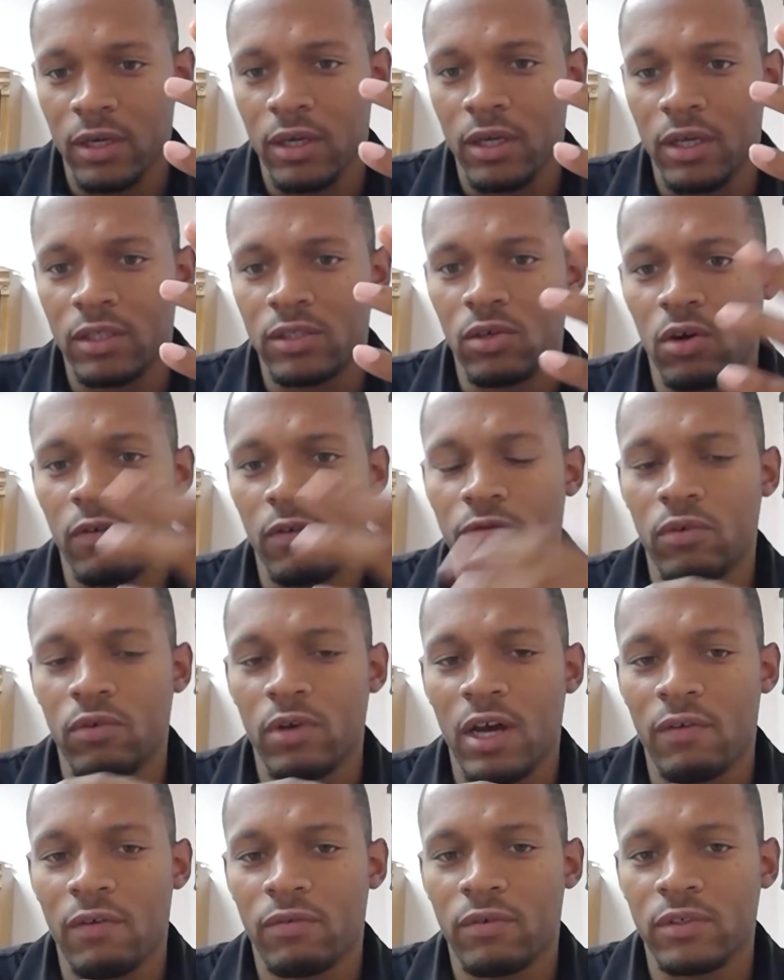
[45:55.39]
So if you
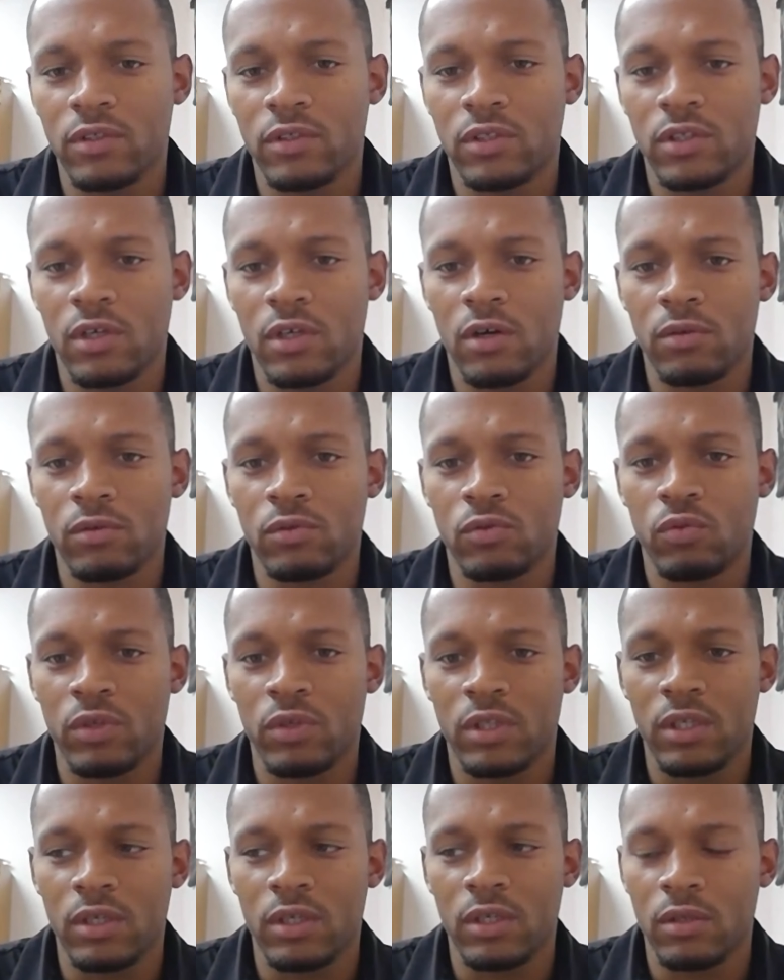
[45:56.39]
have concerns with
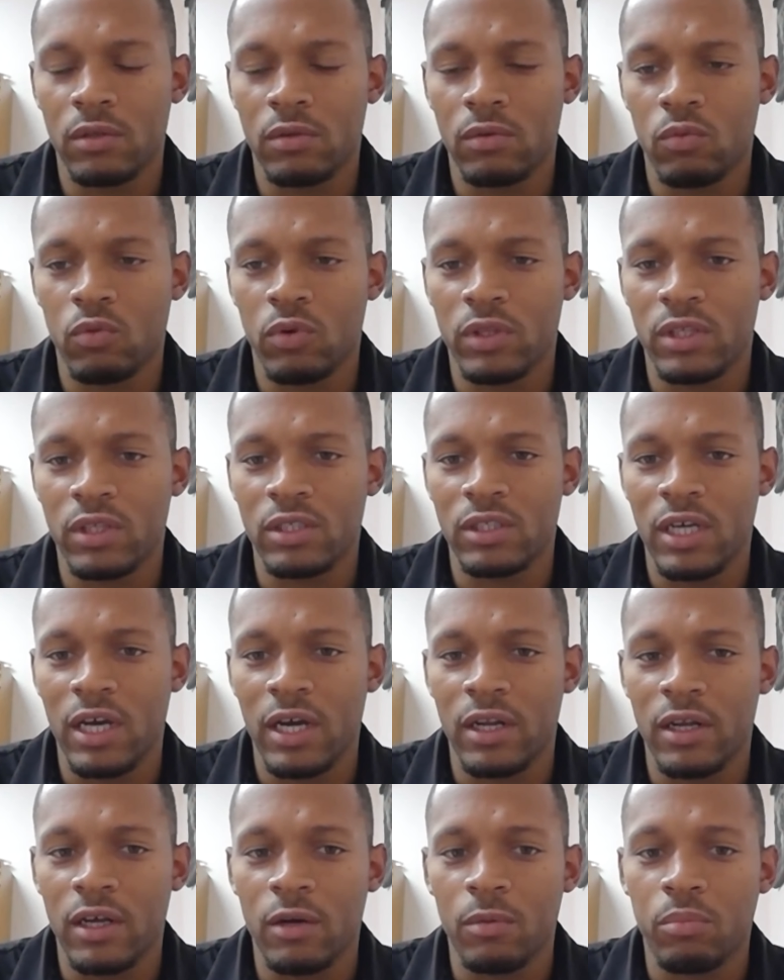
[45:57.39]
the
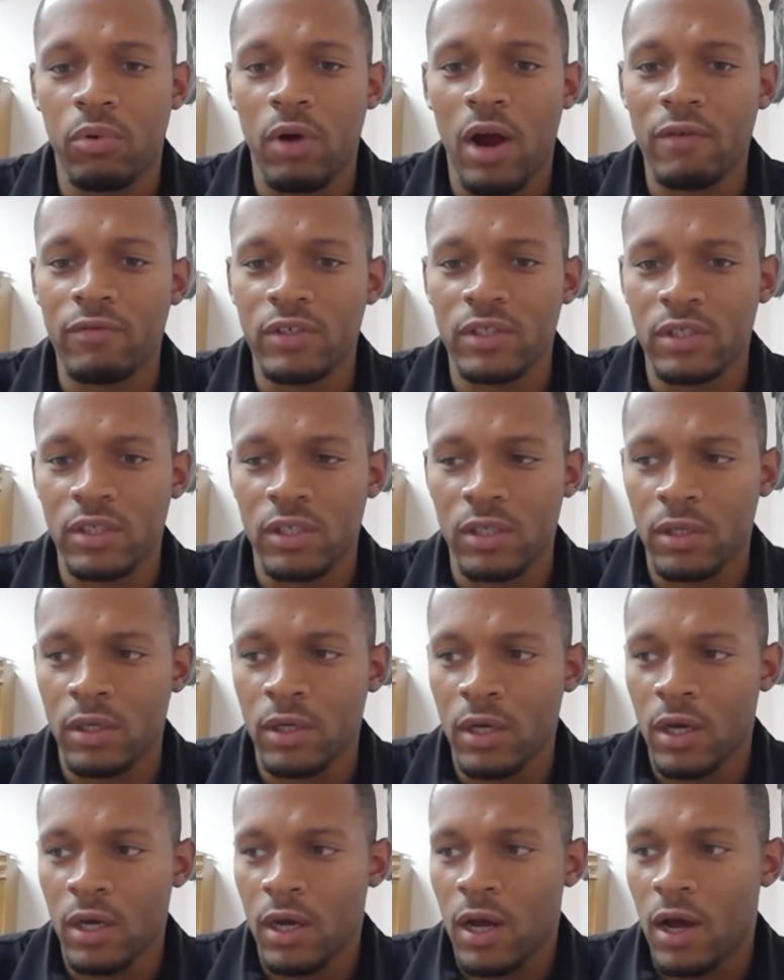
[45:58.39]
data and privacy,
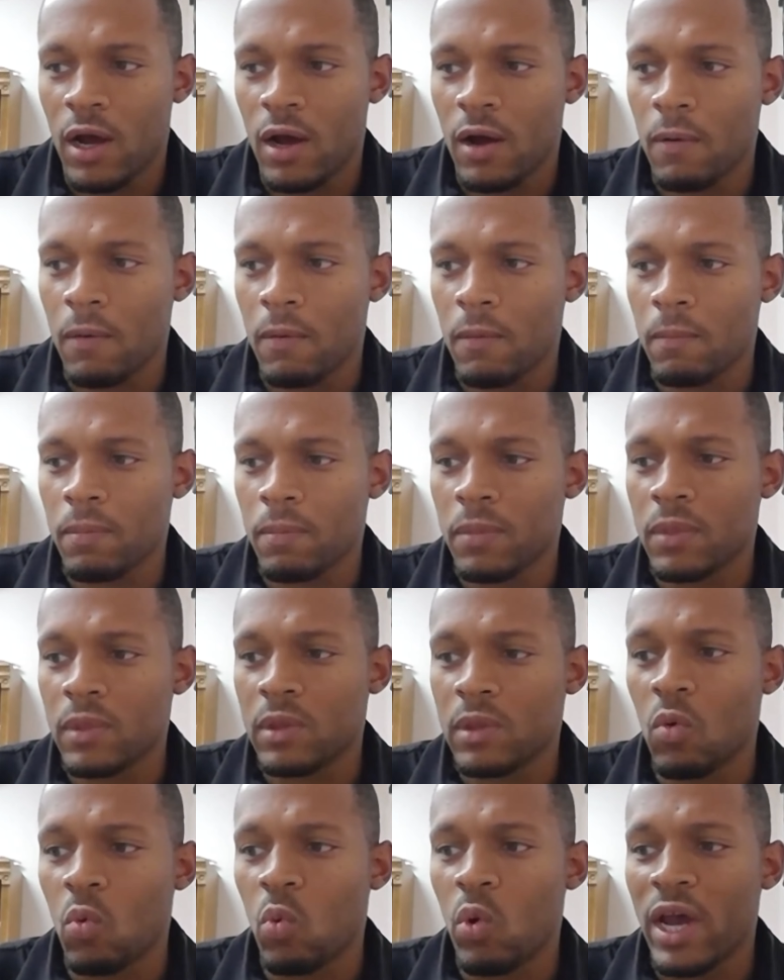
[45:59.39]

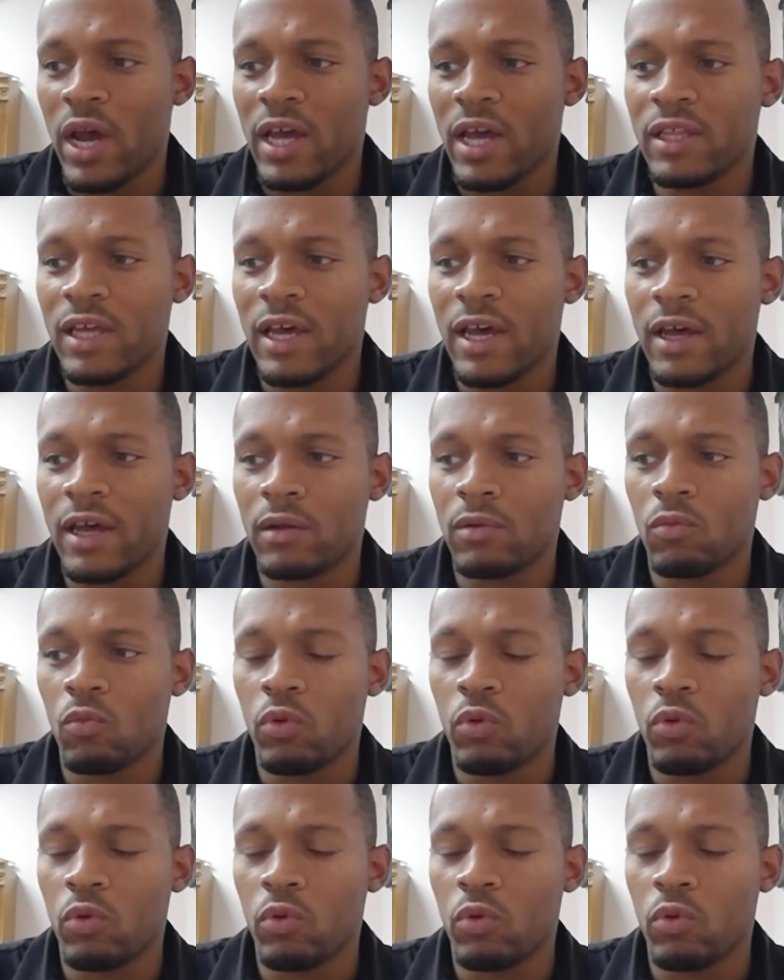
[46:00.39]
the way that